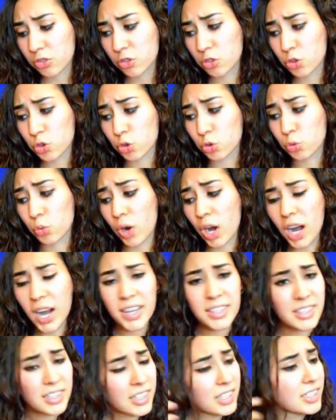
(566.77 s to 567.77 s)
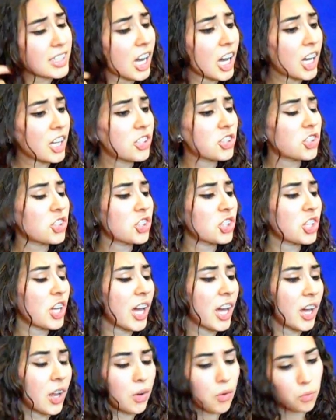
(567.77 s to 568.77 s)
dry to the touch
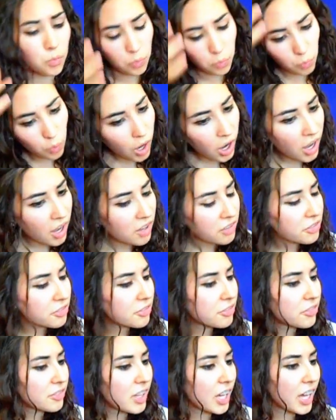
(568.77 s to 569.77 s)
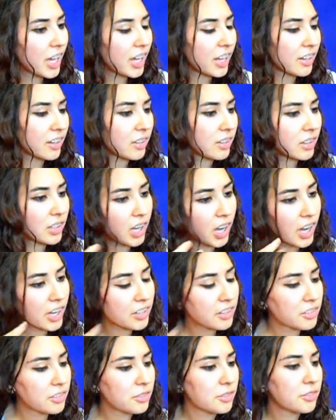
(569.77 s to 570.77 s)
and rough and
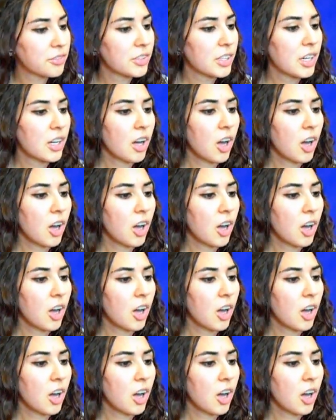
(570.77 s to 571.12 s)
kind of